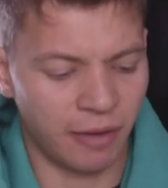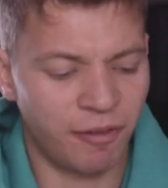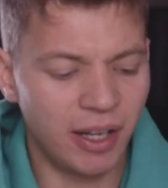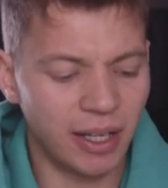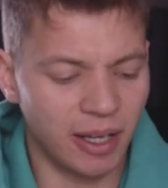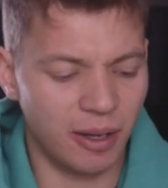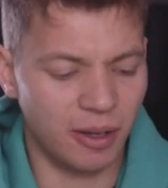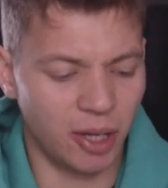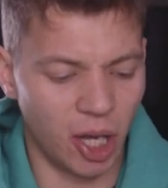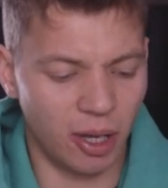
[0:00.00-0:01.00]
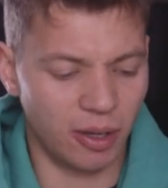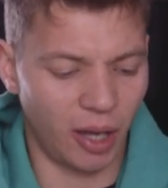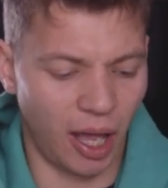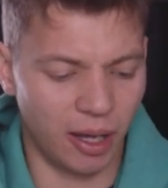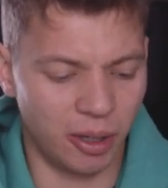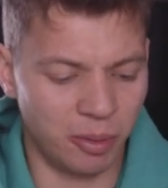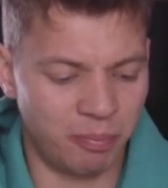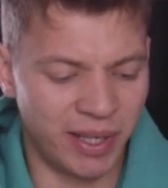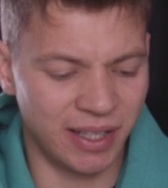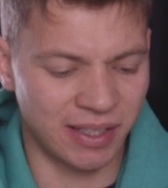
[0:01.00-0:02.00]
I feel like
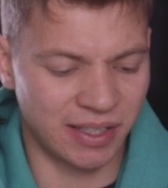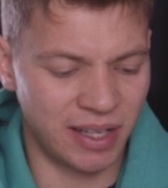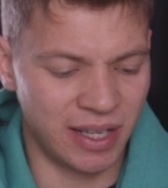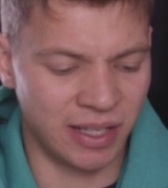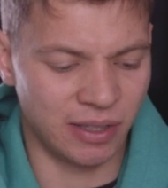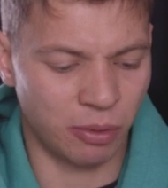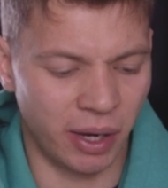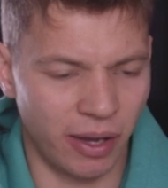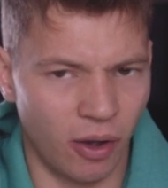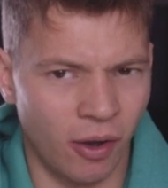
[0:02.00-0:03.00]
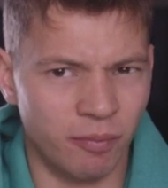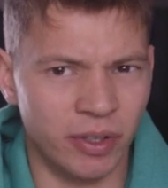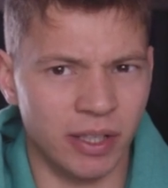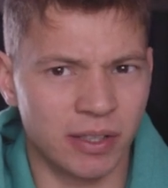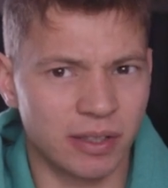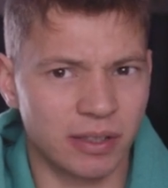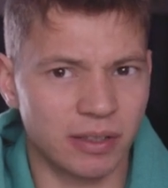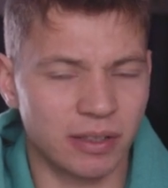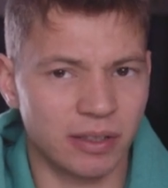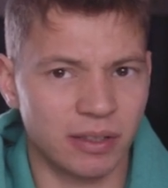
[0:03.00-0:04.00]
B and C is quite obvious.